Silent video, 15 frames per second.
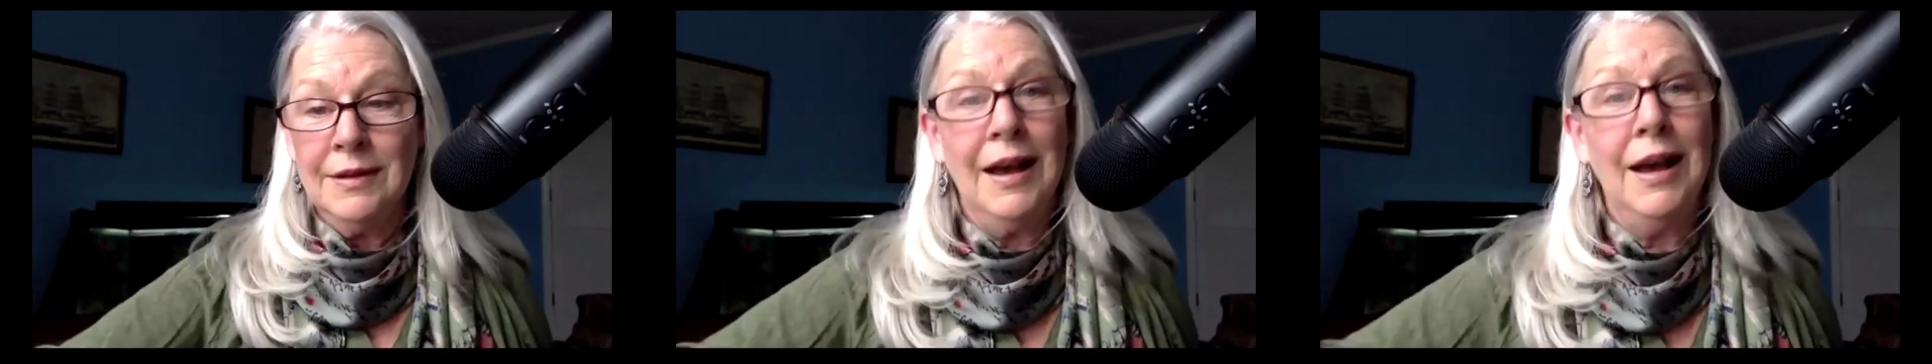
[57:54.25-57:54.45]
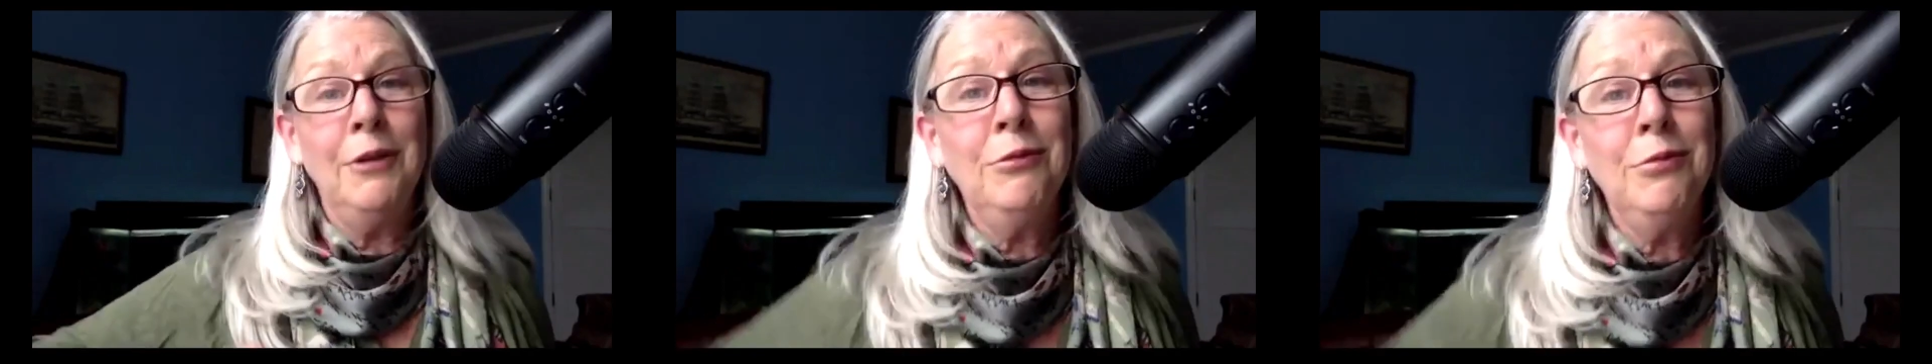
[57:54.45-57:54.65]

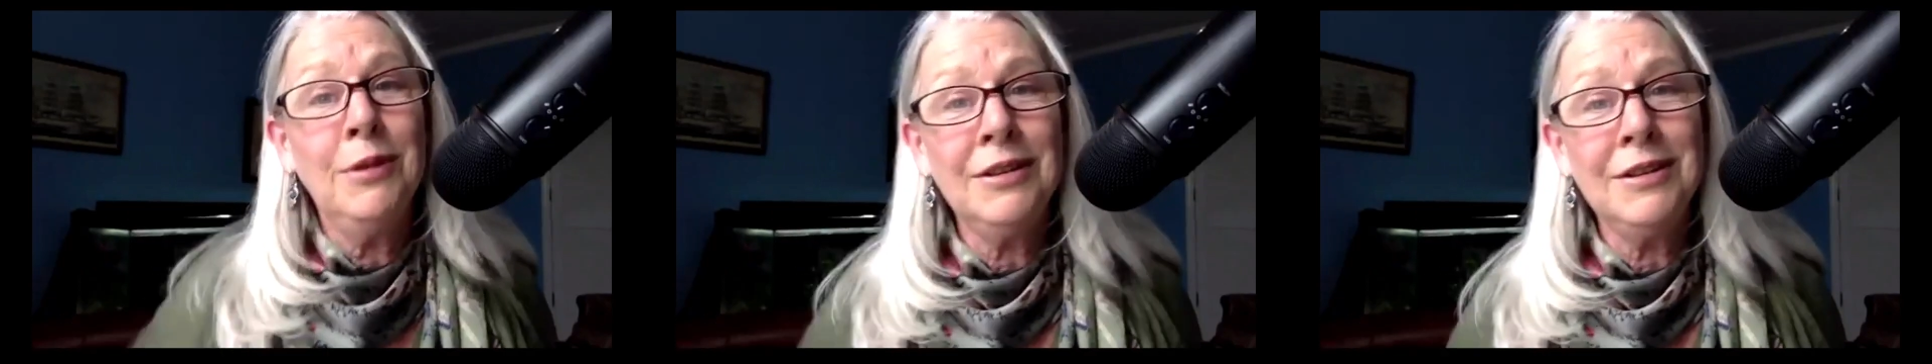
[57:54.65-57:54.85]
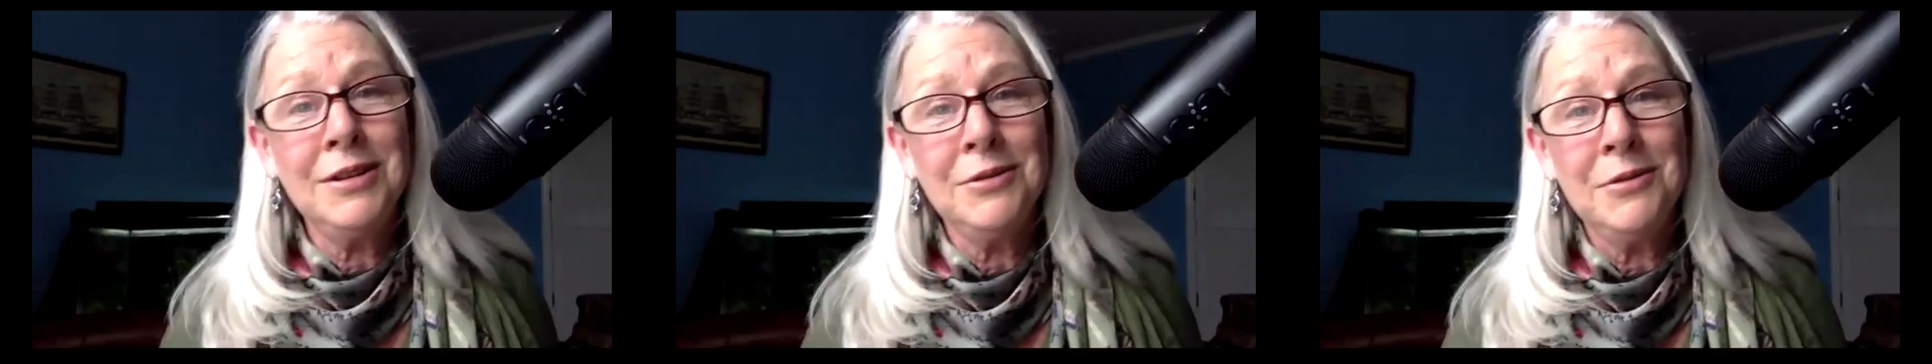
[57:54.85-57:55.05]
I
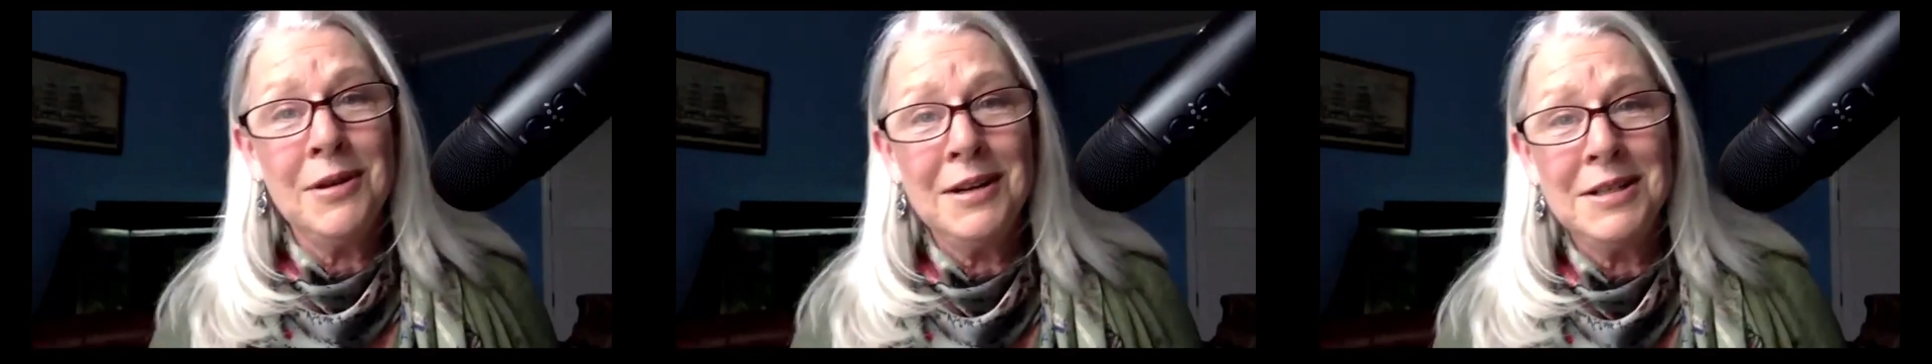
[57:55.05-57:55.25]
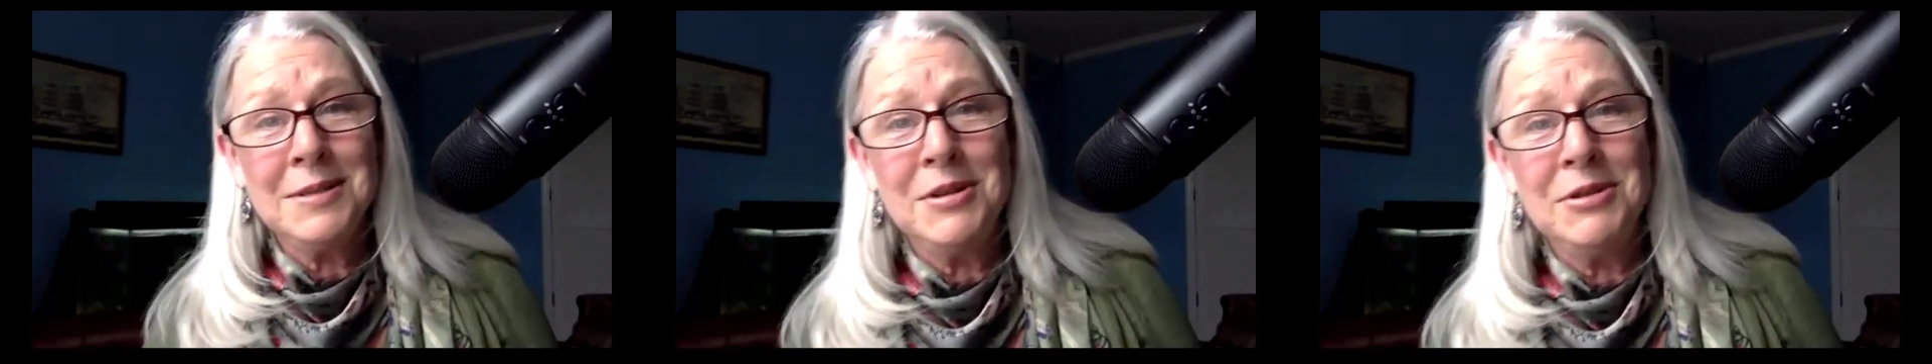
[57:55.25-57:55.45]
really do want
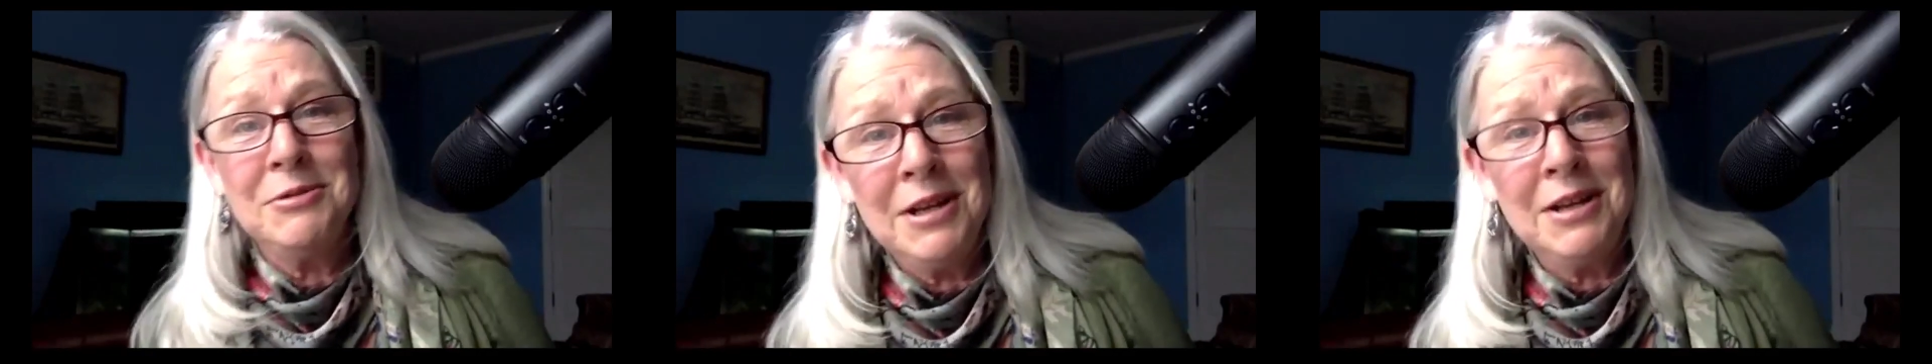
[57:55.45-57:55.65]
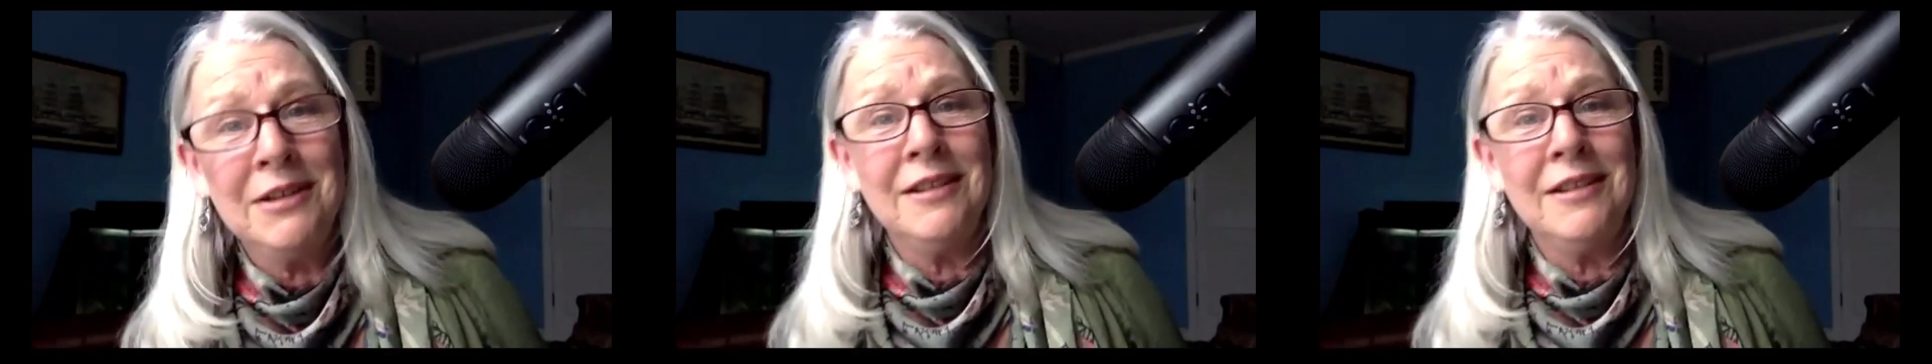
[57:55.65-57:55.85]
it to be
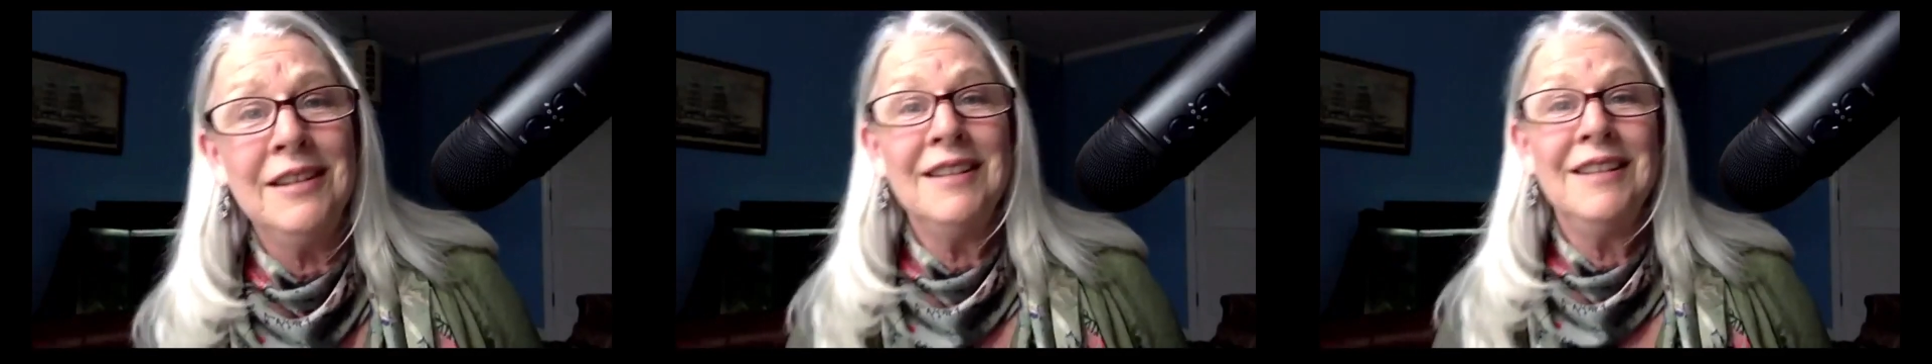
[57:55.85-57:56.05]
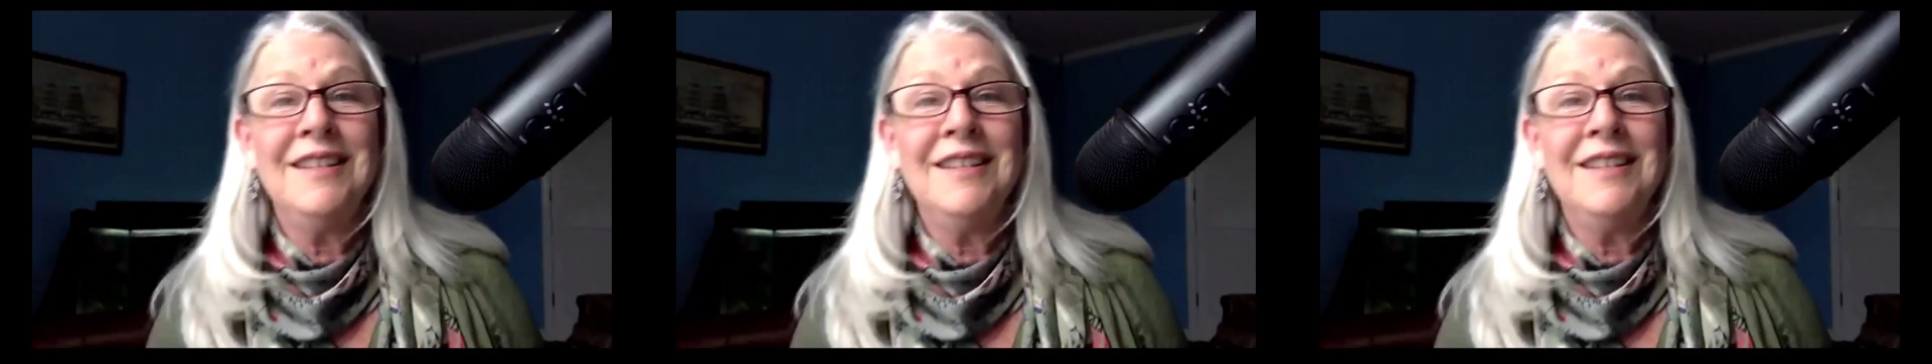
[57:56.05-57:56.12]
real